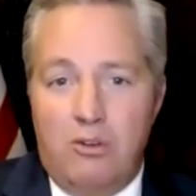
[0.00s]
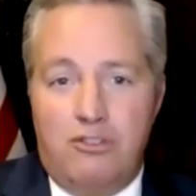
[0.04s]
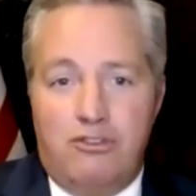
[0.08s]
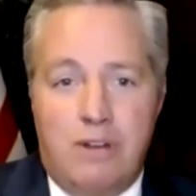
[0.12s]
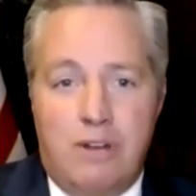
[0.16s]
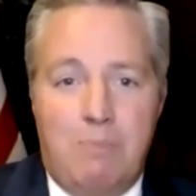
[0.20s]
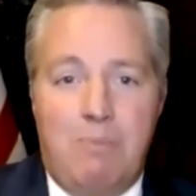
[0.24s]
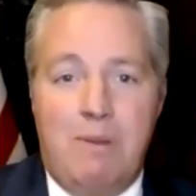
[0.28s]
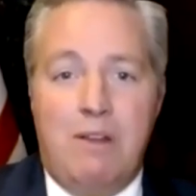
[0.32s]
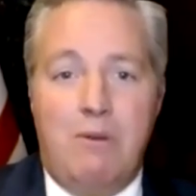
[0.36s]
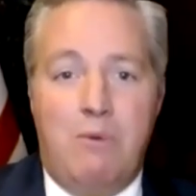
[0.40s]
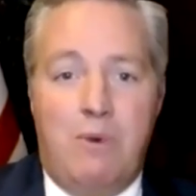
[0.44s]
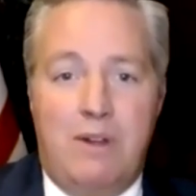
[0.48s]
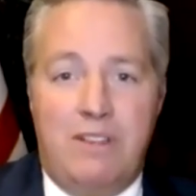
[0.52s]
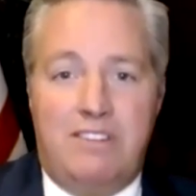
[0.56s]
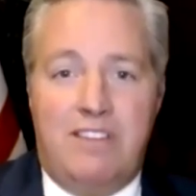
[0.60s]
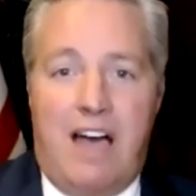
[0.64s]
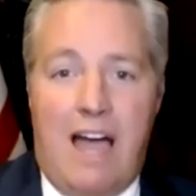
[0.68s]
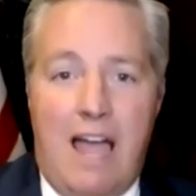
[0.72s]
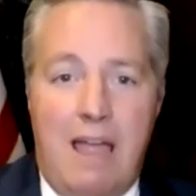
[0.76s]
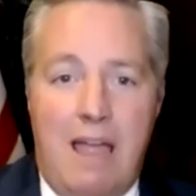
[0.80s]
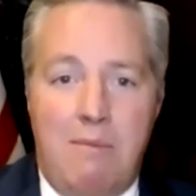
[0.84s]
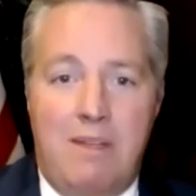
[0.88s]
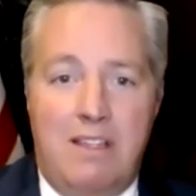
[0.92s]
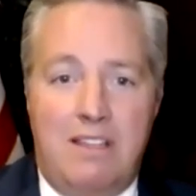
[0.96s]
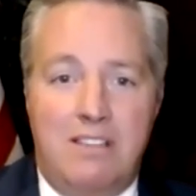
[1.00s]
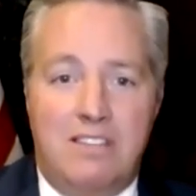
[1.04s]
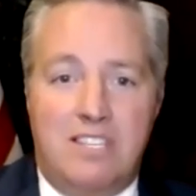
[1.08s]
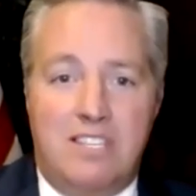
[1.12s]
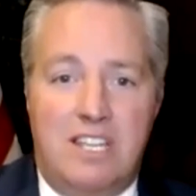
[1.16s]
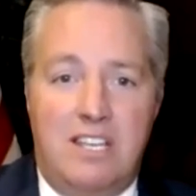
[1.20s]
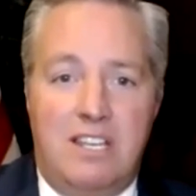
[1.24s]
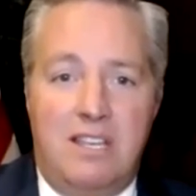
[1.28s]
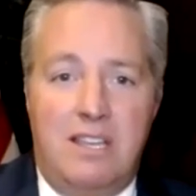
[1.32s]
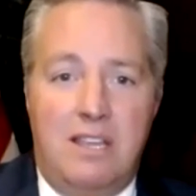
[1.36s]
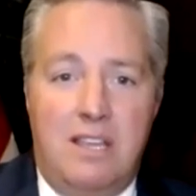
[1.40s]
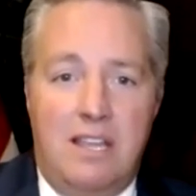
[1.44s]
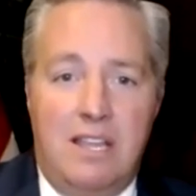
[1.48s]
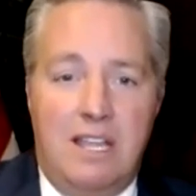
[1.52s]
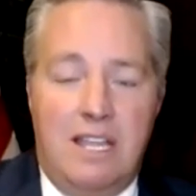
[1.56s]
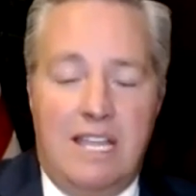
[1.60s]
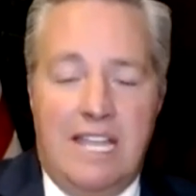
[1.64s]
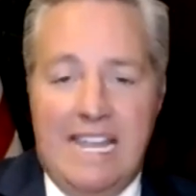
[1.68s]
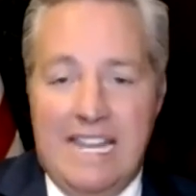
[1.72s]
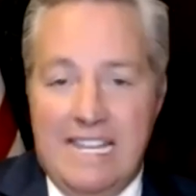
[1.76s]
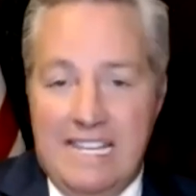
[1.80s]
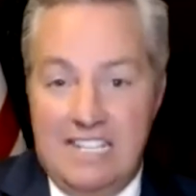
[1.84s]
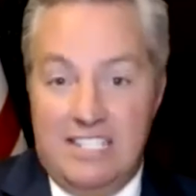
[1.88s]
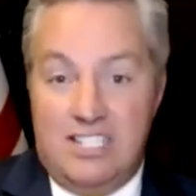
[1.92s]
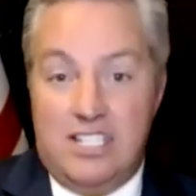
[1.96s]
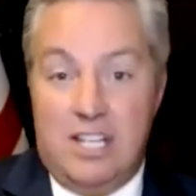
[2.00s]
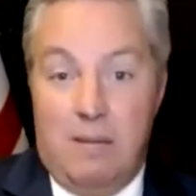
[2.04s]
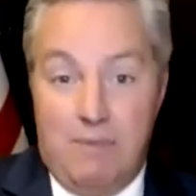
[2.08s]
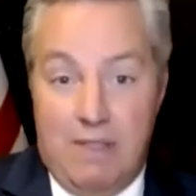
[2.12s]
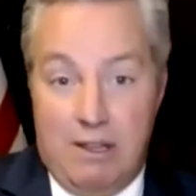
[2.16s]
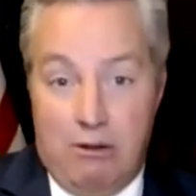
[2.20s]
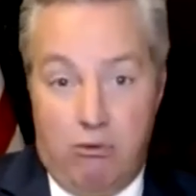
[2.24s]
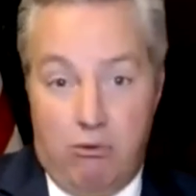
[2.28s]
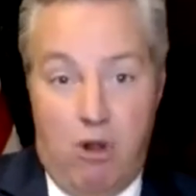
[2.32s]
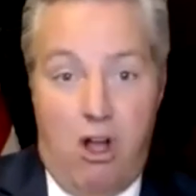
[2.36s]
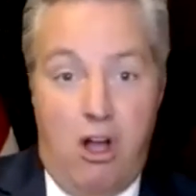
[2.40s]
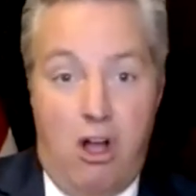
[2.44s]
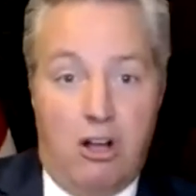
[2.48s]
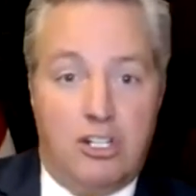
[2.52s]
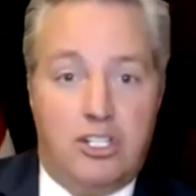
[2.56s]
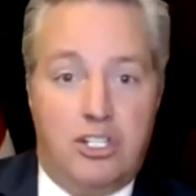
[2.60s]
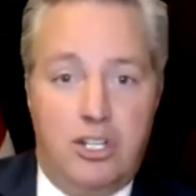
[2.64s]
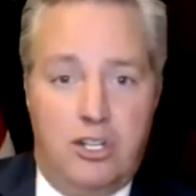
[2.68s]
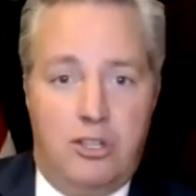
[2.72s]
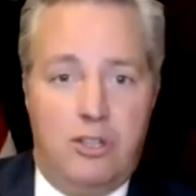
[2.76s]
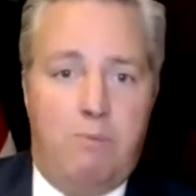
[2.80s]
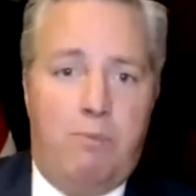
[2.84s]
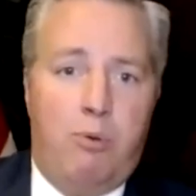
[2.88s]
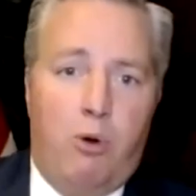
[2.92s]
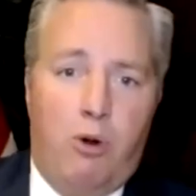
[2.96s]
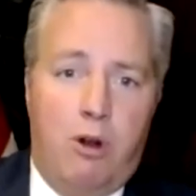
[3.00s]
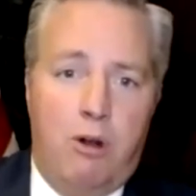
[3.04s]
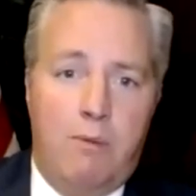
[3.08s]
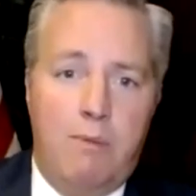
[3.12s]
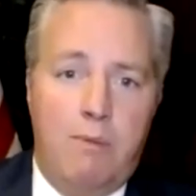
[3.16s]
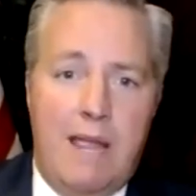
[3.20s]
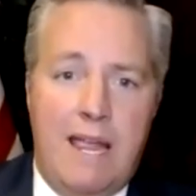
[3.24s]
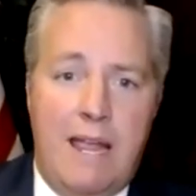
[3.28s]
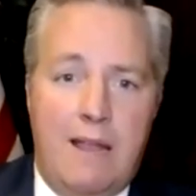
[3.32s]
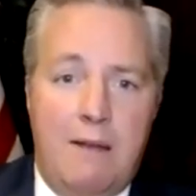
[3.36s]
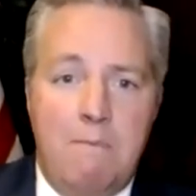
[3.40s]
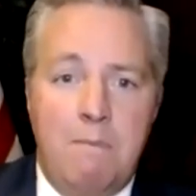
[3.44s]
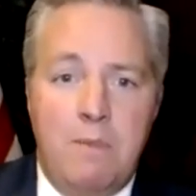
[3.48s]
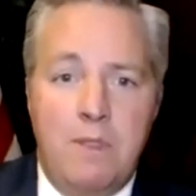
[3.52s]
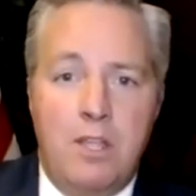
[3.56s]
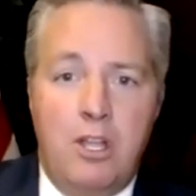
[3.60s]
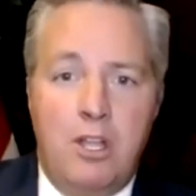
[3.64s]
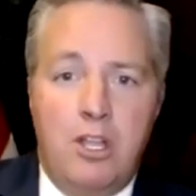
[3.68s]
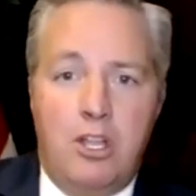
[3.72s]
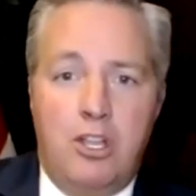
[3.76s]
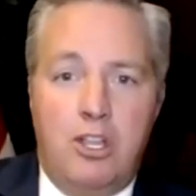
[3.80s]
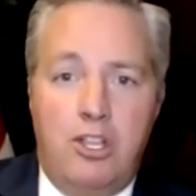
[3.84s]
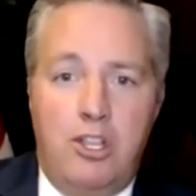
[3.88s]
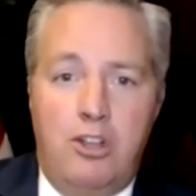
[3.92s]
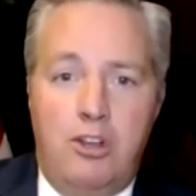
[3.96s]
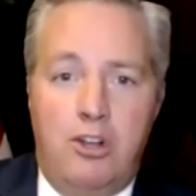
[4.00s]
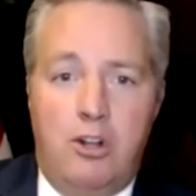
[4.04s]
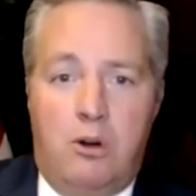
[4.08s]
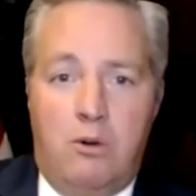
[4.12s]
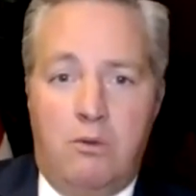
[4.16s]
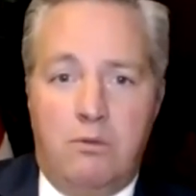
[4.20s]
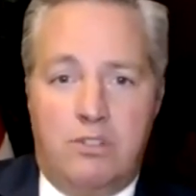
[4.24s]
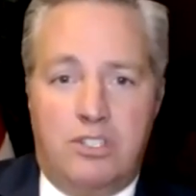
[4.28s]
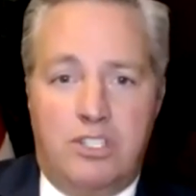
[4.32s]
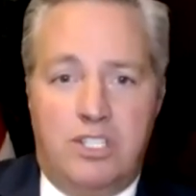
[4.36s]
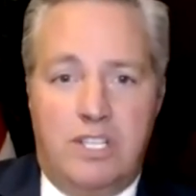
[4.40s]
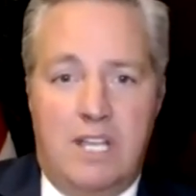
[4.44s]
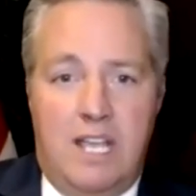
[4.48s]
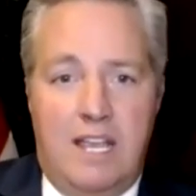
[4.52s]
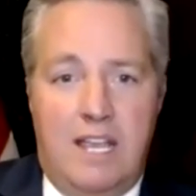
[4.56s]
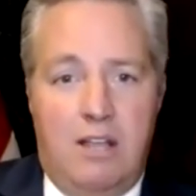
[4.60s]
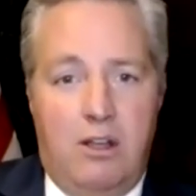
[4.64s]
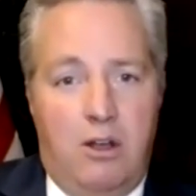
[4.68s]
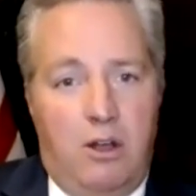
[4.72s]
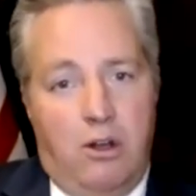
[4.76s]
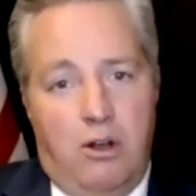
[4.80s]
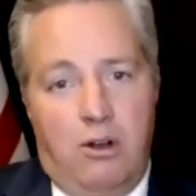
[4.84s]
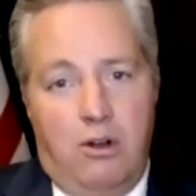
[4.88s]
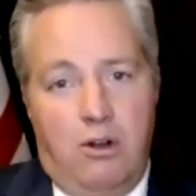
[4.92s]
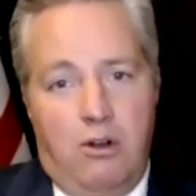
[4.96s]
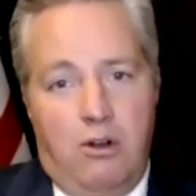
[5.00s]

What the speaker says: dripping with diamonds, and he did something wrong to the poor man, you don't say,